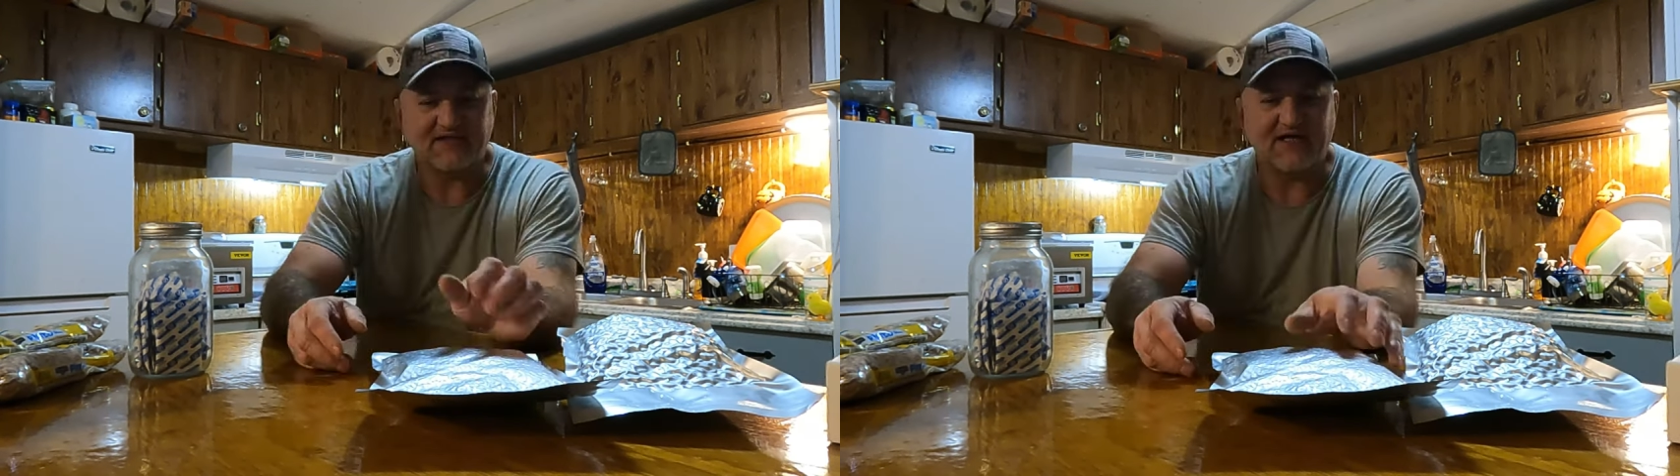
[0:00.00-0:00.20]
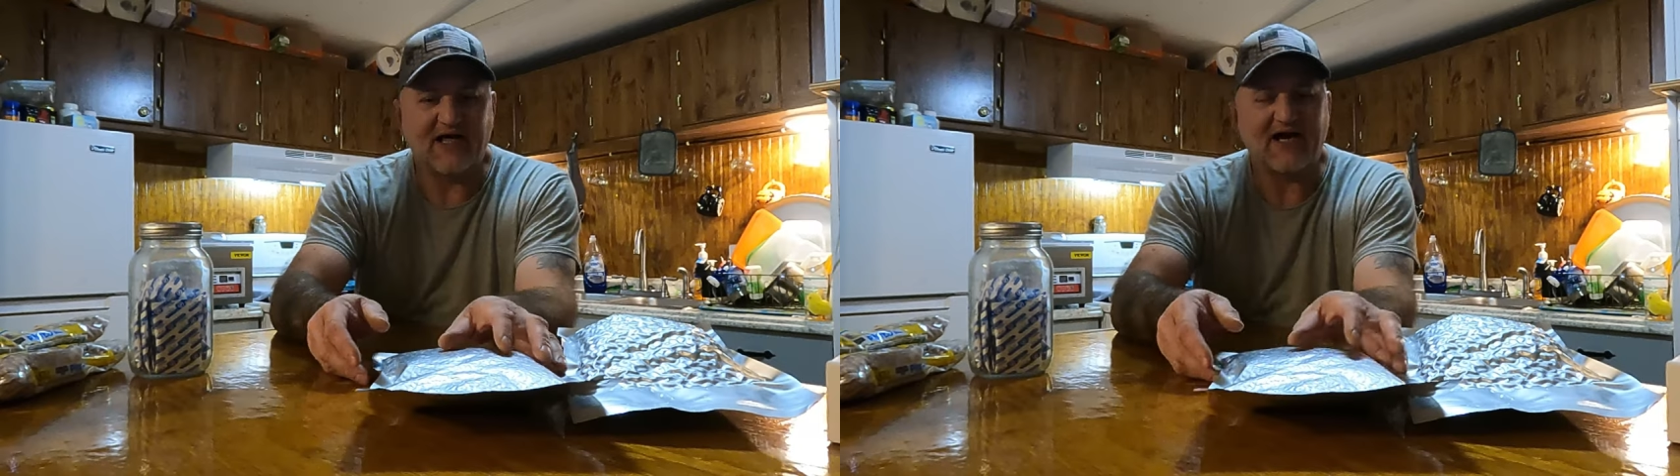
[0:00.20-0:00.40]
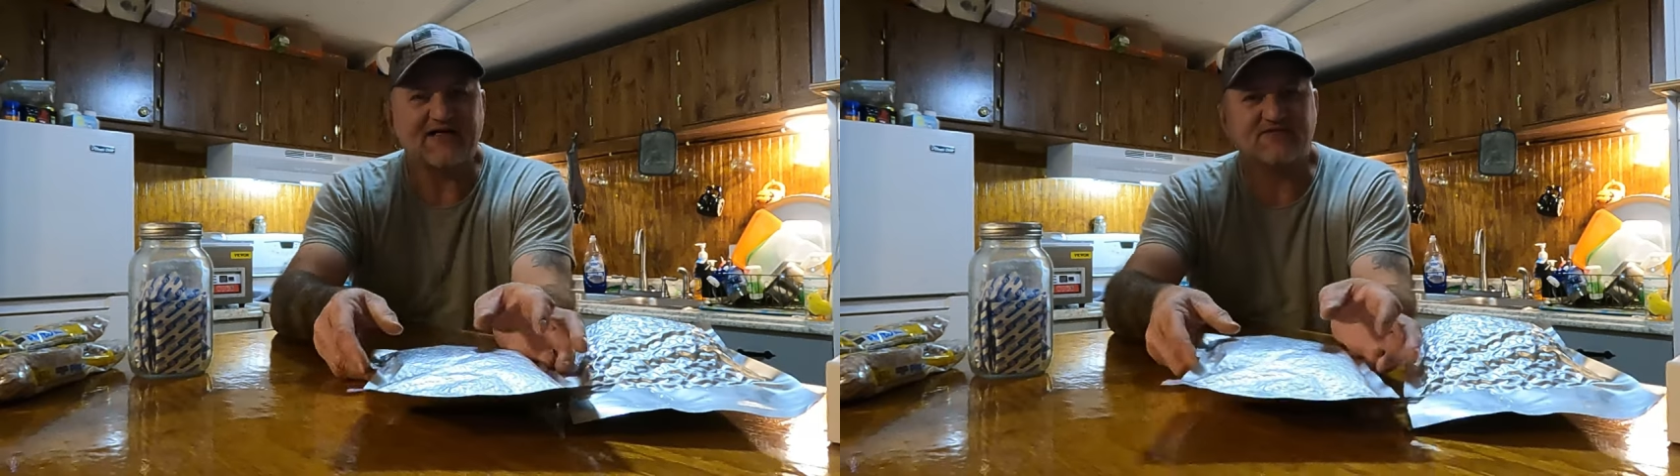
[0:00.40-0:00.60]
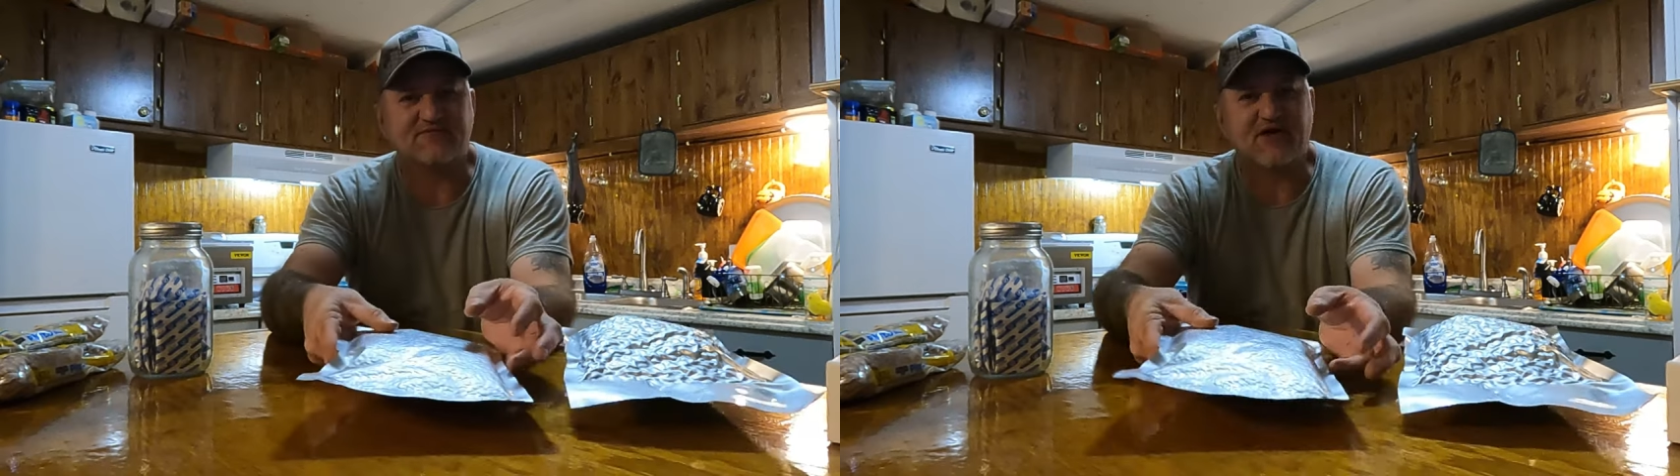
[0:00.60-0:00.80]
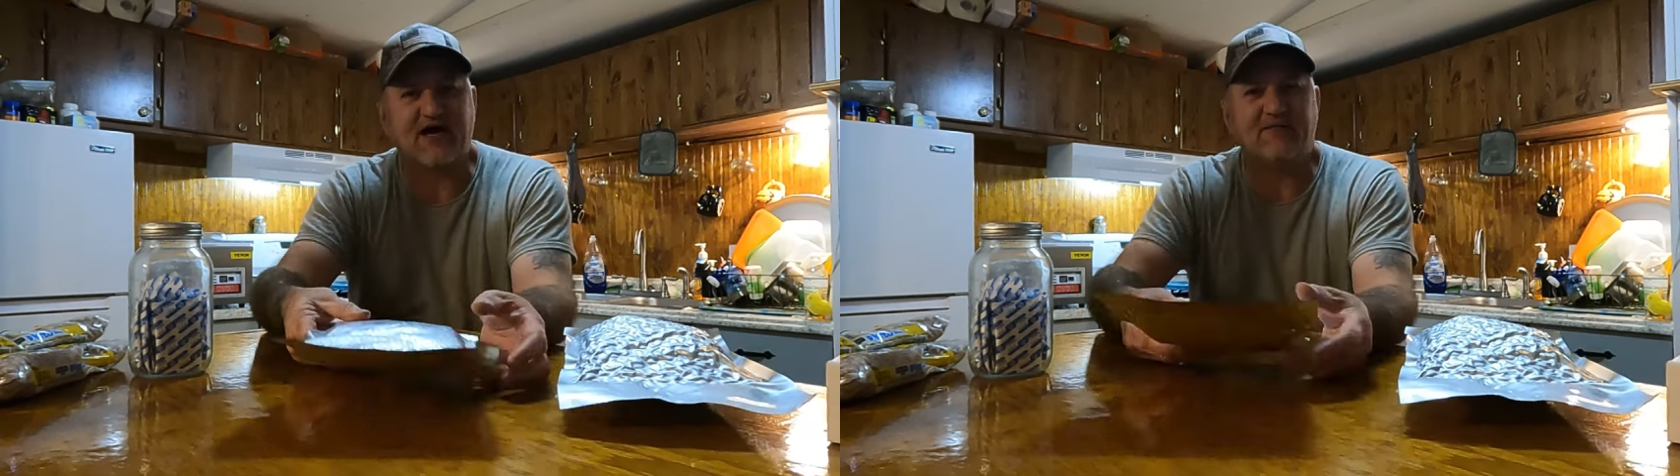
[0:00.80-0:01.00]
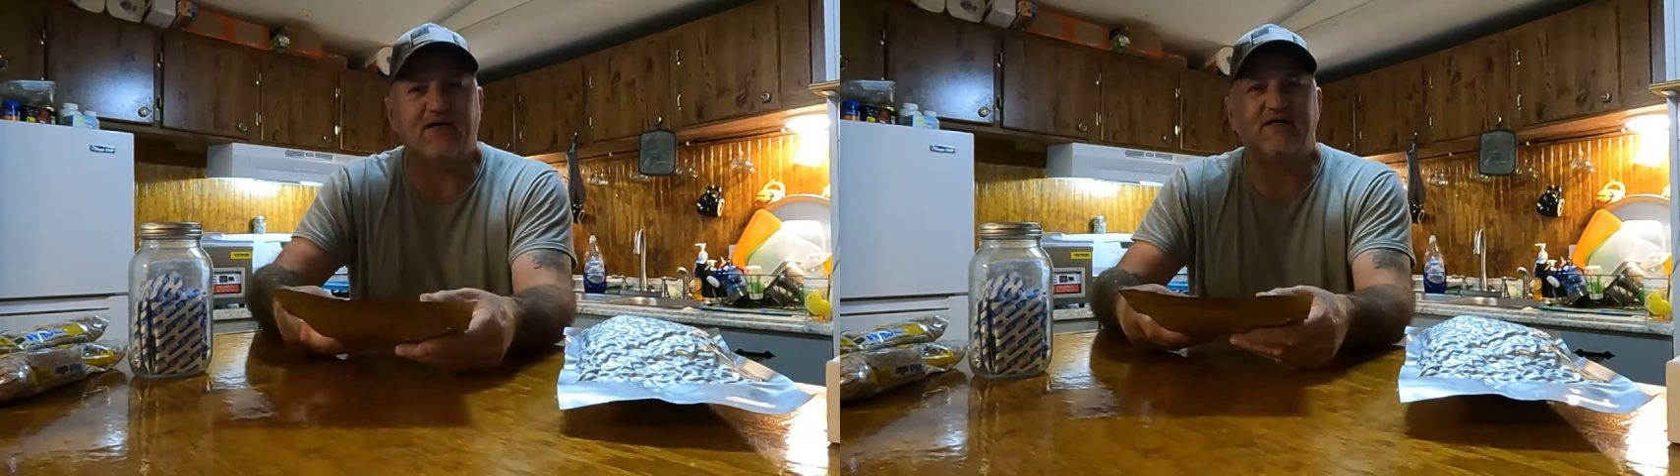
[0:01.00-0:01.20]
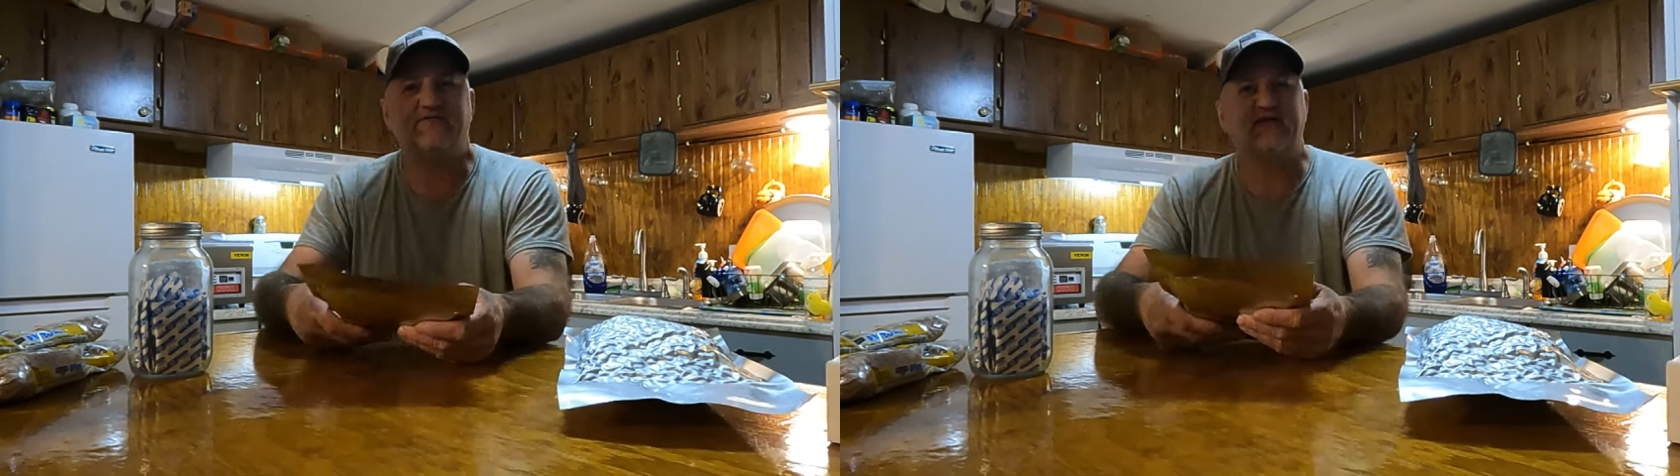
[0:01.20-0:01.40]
hit that like and subscribe button